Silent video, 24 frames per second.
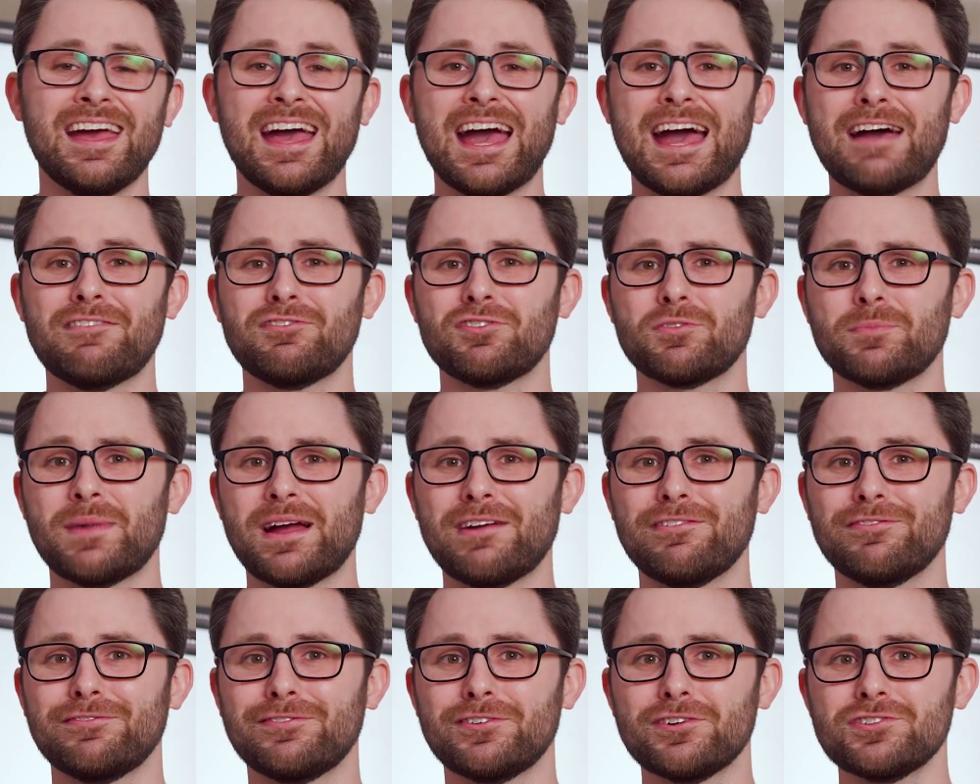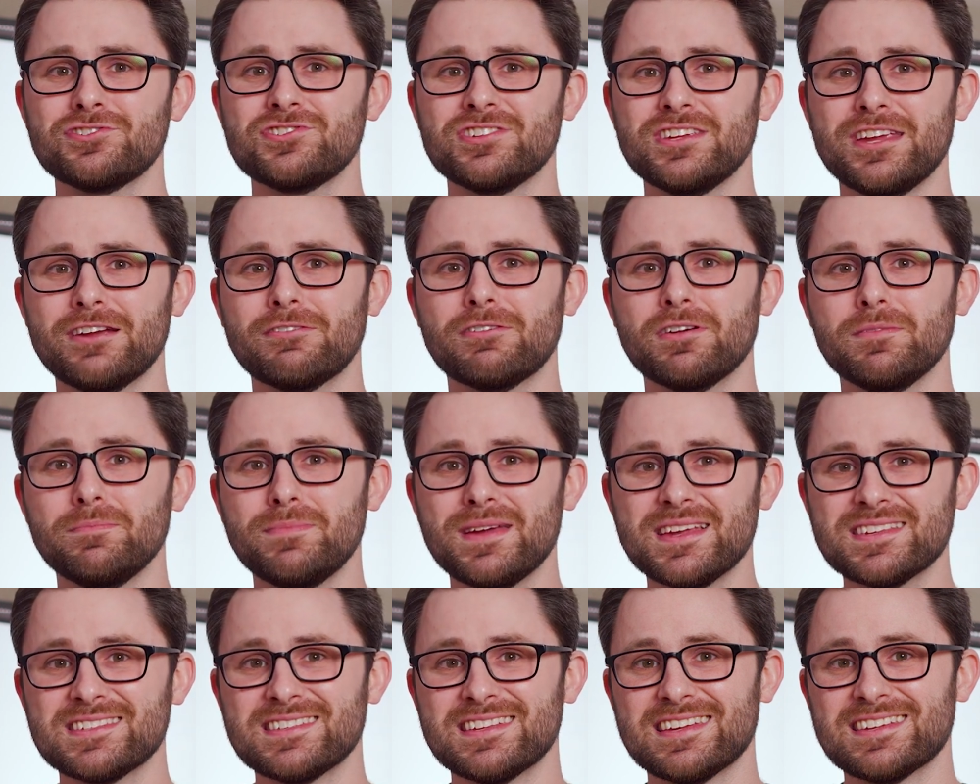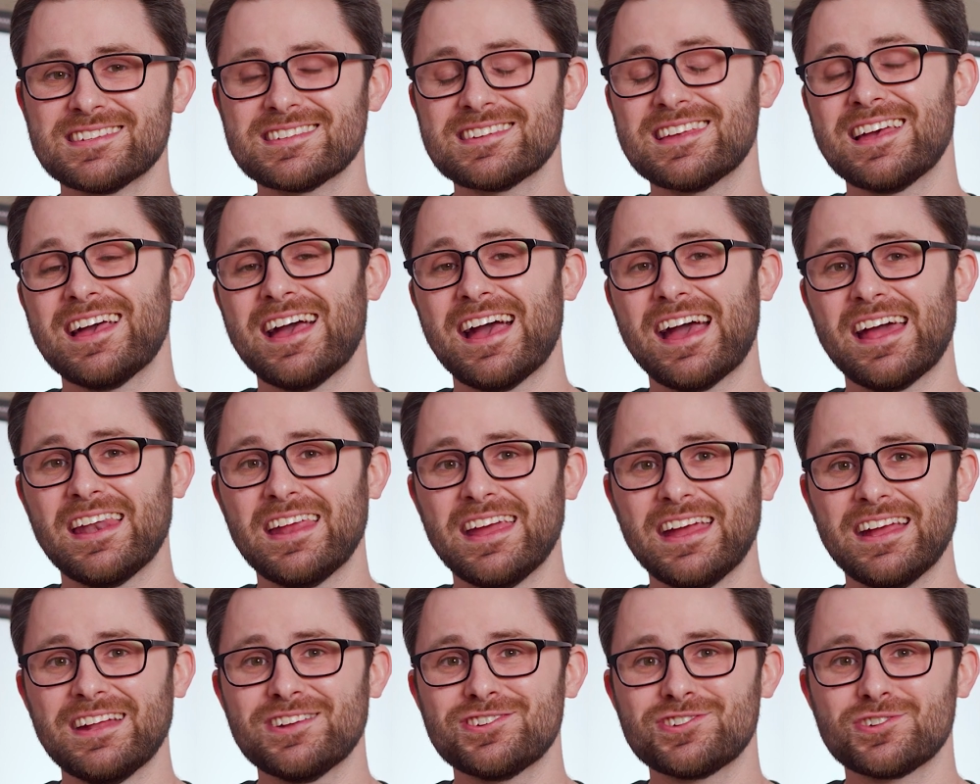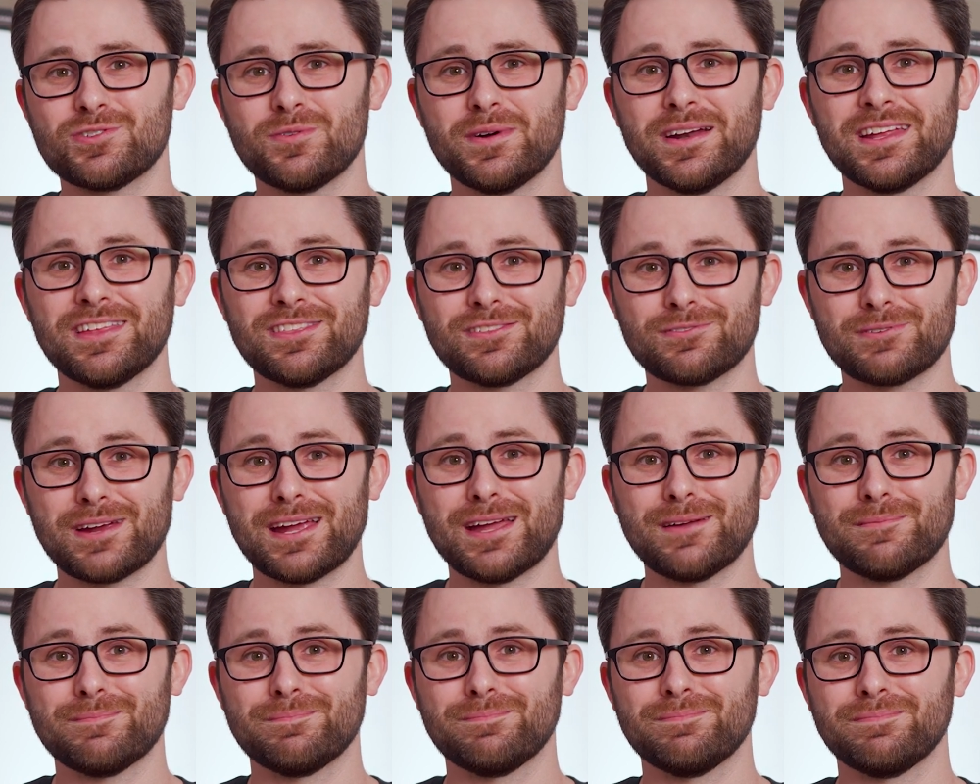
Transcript: after my first year in business at age 23.